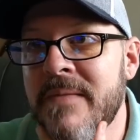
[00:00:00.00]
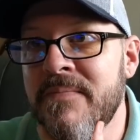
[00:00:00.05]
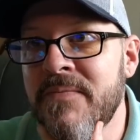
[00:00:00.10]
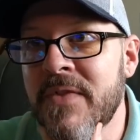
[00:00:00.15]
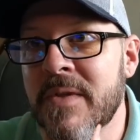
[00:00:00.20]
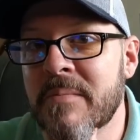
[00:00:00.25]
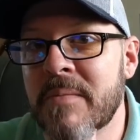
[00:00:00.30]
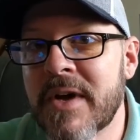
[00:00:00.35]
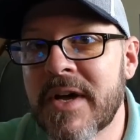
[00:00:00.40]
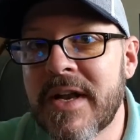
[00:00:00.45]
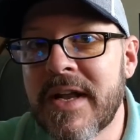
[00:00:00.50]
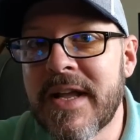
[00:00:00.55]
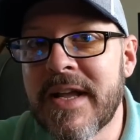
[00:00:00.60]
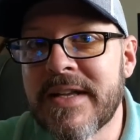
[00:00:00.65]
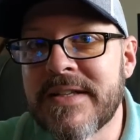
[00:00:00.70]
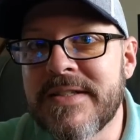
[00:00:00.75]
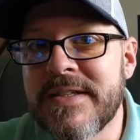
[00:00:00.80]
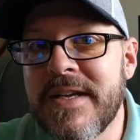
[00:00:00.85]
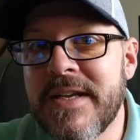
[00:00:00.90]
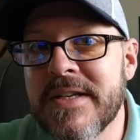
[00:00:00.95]
But
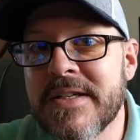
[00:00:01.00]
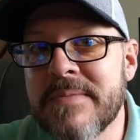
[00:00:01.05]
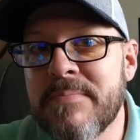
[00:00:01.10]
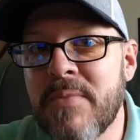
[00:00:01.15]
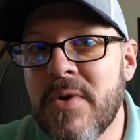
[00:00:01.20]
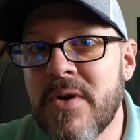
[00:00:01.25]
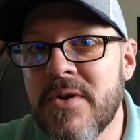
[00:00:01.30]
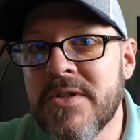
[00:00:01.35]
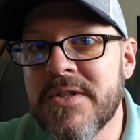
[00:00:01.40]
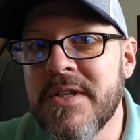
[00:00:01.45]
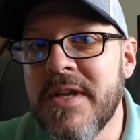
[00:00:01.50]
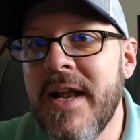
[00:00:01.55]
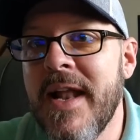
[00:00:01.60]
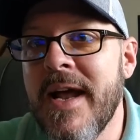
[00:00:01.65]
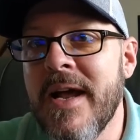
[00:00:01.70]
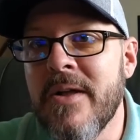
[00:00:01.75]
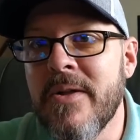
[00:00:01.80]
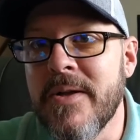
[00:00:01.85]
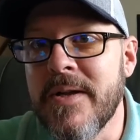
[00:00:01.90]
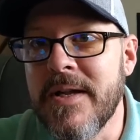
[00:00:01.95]
it's his
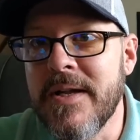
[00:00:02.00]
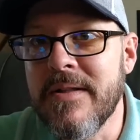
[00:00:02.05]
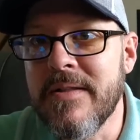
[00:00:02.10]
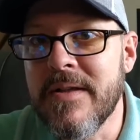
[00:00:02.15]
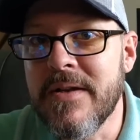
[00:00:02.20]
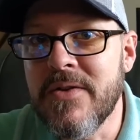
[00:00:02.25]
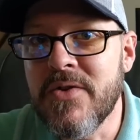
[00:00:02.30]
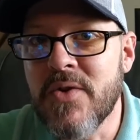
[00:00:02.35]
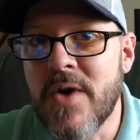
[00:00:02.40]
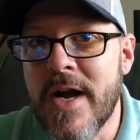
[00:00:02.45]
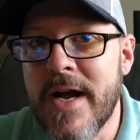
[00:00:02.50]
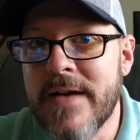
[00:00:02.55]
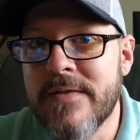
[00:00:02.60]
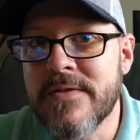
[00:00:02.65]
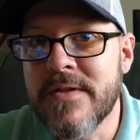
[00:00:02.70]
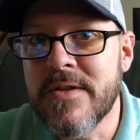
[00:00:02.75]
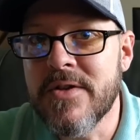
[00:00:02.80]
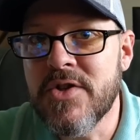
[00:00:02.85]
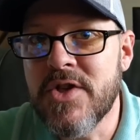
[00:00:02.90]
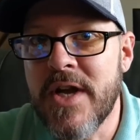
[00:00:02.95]
personality that drives
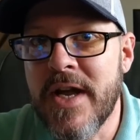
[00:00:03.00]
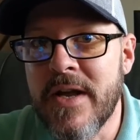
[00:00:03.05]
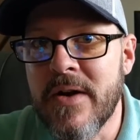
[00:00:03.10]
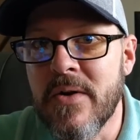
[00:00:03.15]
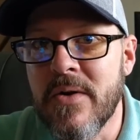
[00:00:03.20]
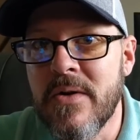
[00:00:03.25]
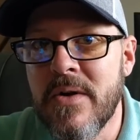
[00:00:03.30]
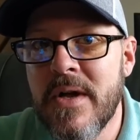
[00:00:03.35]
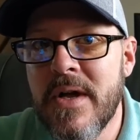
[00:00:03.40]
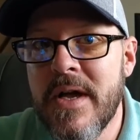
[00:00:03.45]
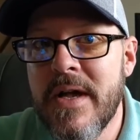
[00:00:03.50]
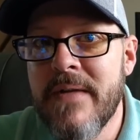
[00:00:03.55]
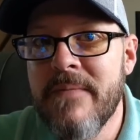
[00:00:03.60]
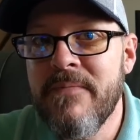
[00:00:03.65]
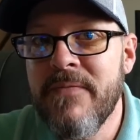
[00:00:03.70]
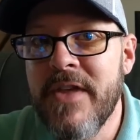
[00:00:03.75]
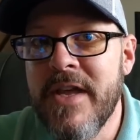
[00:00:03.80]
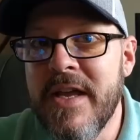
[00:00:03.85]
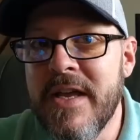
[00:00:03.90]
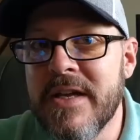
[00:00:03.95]
the channel.
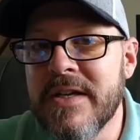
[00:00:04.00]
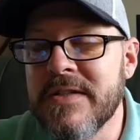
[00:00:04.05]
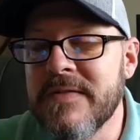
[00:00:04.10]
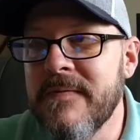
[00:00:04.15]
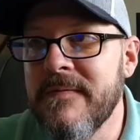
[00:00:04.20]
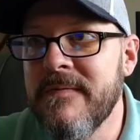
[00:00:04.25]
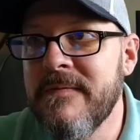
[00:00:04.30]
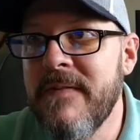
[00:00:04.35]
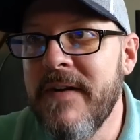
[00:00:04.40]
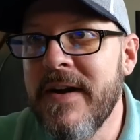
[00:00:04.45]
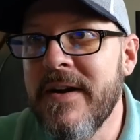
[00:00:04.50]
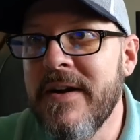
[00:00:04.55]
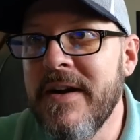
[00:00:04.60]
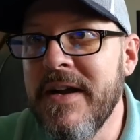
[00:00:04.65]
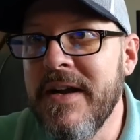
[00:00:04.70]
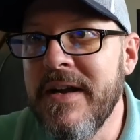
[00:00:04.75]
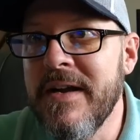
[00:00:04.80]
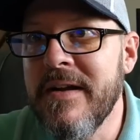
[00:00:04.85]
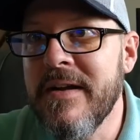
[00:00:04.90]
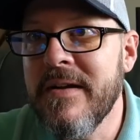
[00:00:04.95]
He is
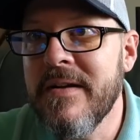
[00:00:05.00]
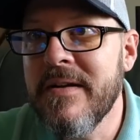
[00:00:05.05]
very